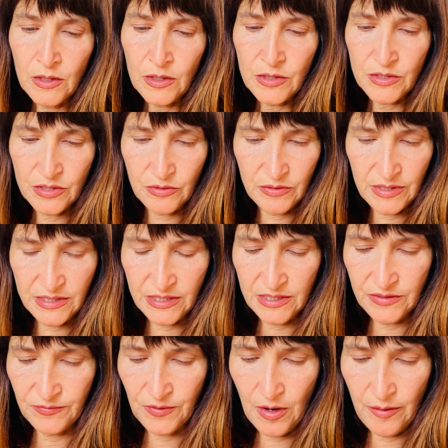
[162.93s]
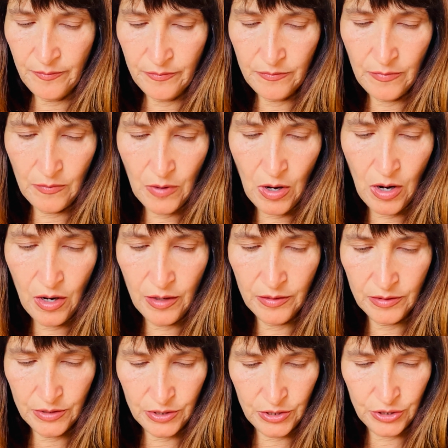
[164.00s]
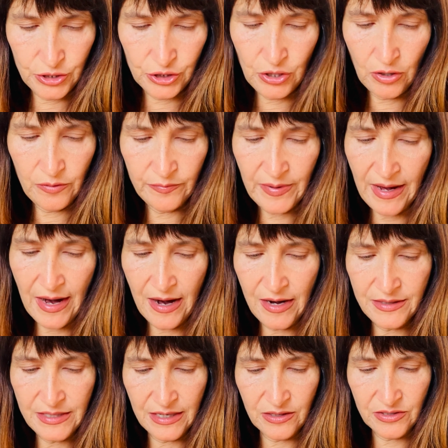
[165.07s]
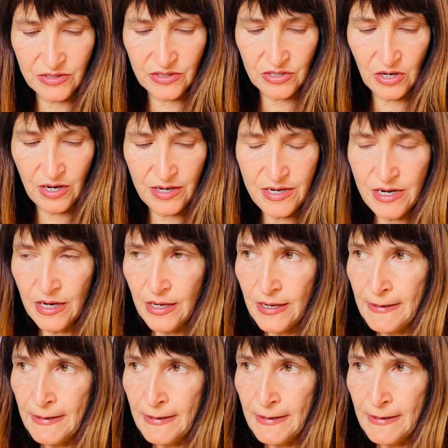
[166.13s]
So this is from uh, Jean-Pierre de Caussade,